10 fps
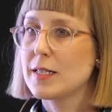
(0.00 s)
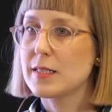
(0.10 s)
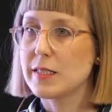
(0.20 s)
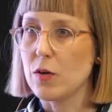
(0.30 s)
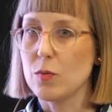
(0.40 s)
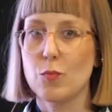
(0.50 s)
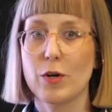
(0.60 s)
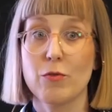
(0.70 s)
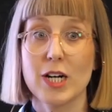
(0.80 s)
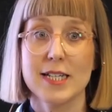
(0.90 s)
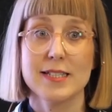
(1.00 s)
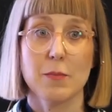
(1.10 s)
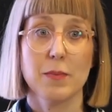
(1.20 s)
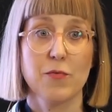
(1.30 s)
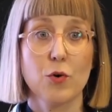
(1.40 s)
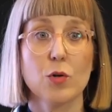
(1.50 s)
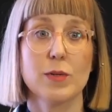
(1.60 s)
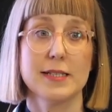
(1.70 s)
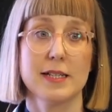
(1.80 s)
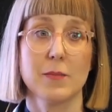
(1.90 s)
So we realized that before we
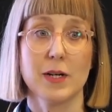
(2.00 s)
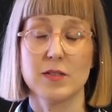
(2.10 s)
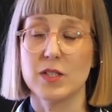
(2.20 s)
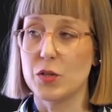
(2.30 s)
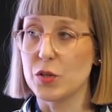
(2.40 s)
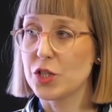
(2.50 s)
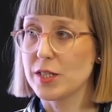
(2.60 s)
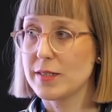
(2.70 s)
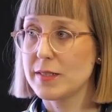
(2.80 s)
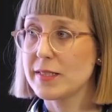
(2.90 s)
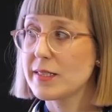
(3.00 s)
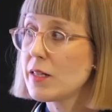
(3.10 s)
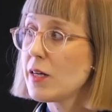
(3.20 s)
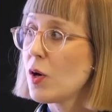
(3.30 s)
think about solutions,